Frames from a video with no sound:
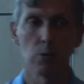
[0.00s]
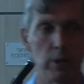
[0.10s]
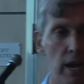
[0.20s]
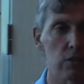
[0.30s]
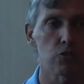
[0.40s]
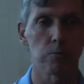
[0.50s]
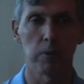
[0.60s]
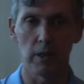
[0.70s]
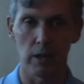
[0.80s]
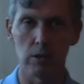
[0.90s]
We got your
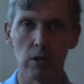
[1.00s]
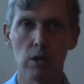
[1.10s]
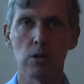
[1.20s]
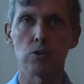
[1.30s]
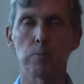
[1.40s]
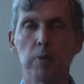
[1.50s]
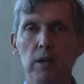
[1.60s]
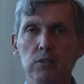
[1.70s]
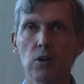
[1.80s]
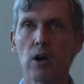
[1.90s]

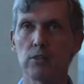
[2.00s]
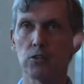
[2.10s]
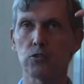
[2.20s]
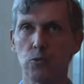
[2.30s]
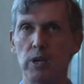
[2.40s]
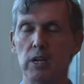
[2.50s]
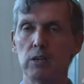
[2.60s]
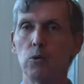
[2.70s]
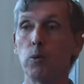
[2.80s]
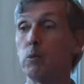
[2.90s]
blood's on the
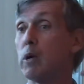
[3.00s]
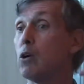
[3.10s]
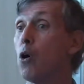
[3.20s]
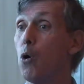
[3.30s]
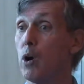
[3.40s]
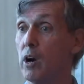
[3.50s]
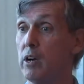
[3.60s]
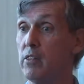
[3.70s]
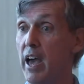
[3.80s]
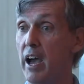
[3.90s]
screen. We
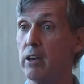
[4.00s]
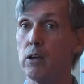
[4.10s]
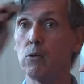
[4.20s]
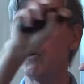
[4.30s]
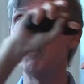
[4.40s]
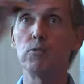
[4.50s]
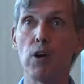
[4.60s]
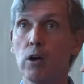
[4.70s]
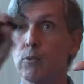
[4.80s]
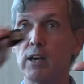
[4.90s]
record that. We move
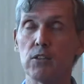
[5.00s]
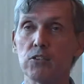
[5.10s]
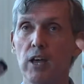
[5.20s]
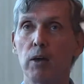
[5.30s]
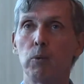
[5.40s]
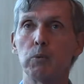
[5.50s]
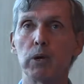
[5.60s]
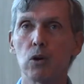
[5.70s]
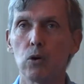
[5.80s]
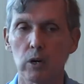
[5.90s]
all around the slide. We
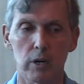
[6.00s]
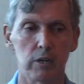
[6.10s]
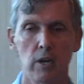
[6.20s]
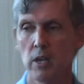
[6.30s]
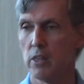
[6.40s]
record it.